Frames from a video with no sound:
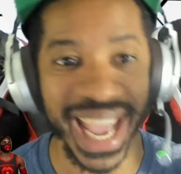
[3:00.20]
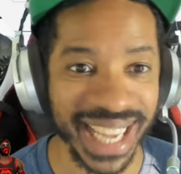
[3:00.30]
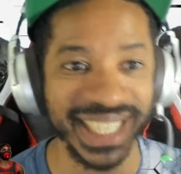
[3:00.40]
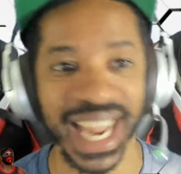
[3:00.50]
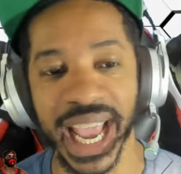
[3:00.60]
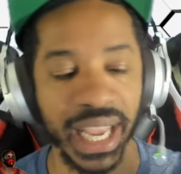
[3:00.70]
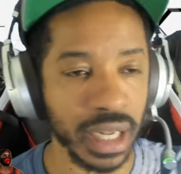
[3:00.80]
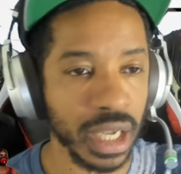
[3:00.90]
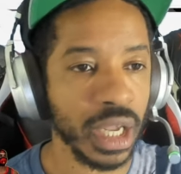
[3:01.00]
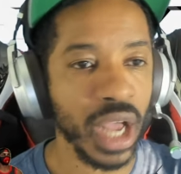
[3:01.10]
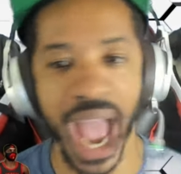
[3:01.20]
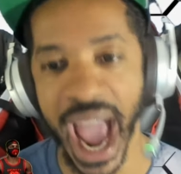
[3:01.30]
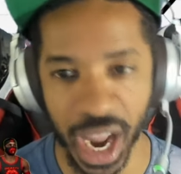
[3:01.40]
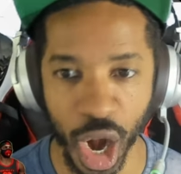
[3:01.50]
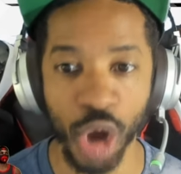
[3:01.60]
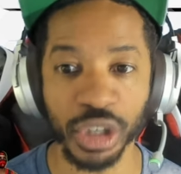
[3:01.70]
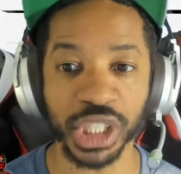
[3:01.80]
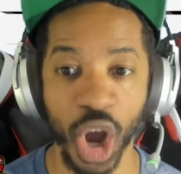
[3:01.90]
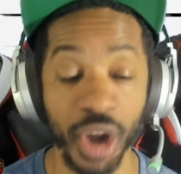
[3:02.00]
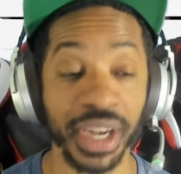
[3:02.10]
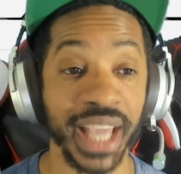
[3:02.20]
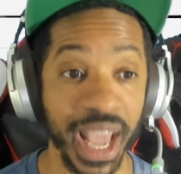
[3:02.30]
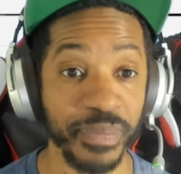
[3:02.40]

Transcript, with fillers: and date at launch on Game